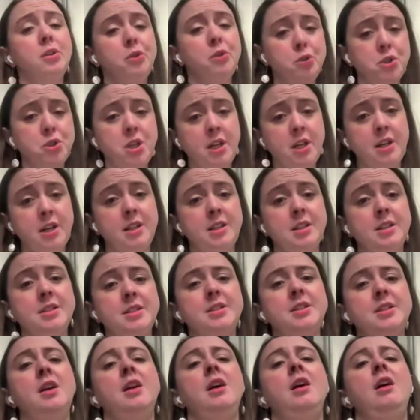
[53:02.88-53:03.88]
in
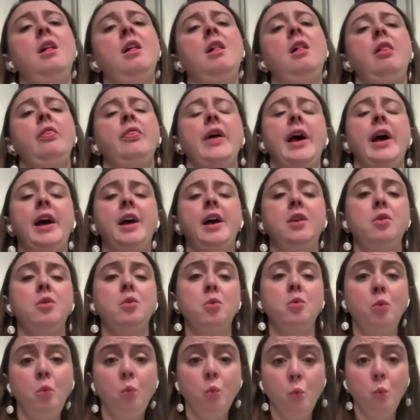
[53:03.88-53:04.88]
solutions
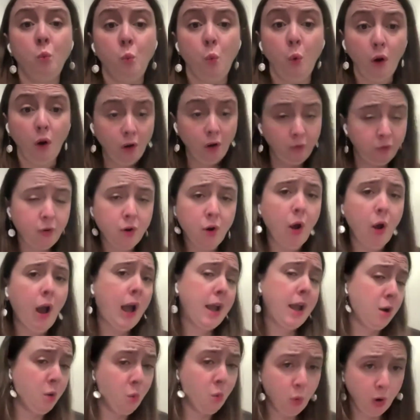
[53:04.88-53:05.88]
that work for
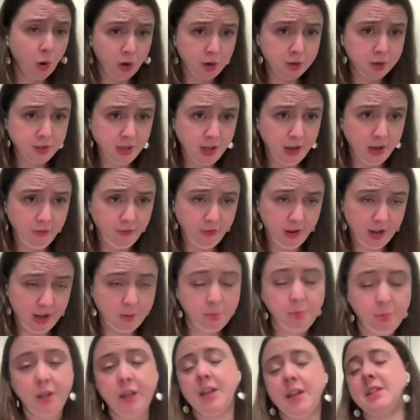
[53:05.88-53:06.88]
Ohio workers and
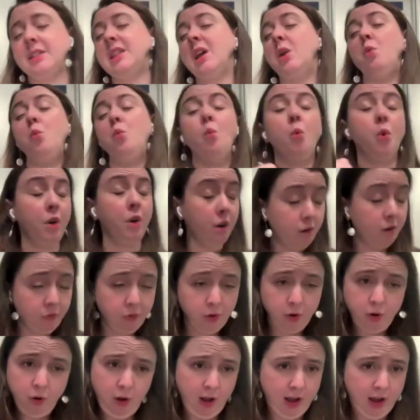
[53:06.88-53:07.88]
families, that
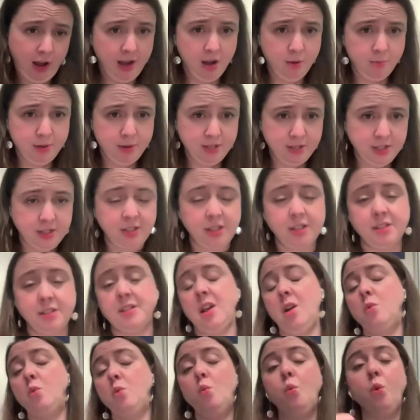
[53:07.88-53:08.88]
work for Ohio
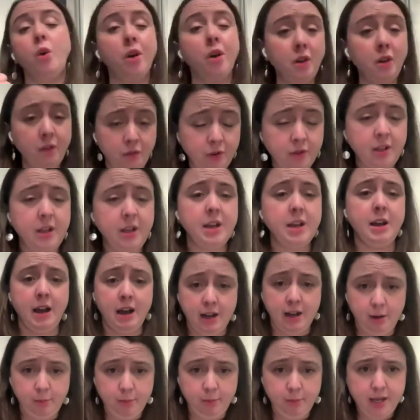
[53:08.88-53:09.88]
businesses, that work for the
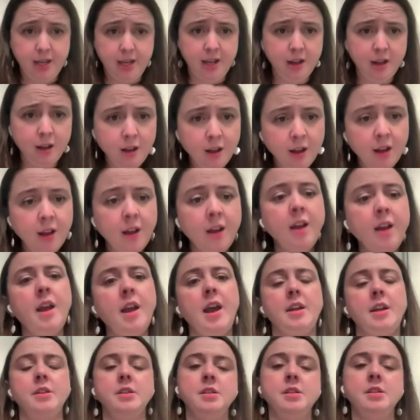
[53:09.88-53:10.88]
economy,
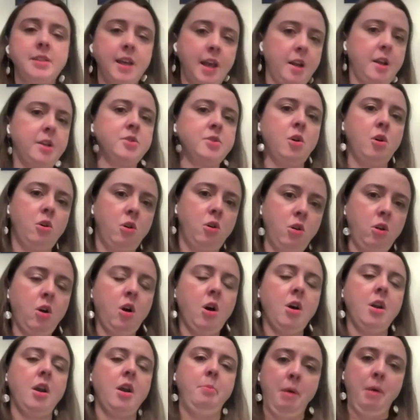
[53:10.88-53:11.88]
and set us
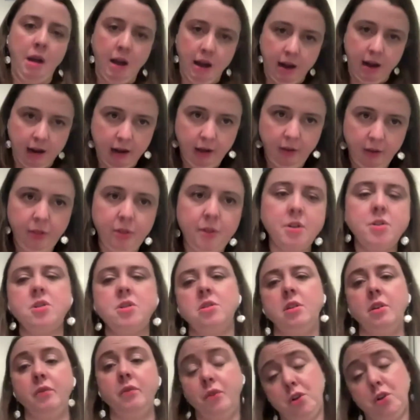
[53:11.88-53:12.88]
all on a path
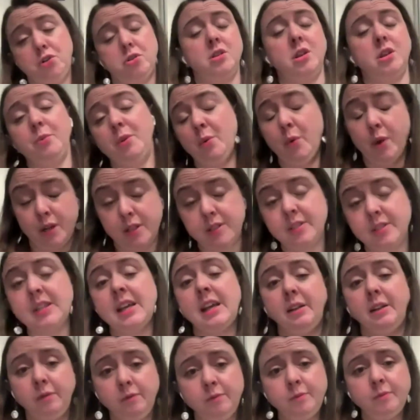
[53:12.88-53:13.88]
to the future that we want to
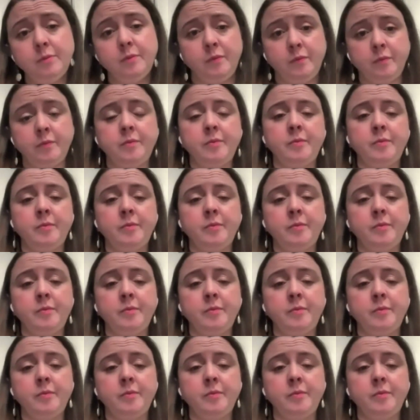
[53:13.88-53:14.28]
see.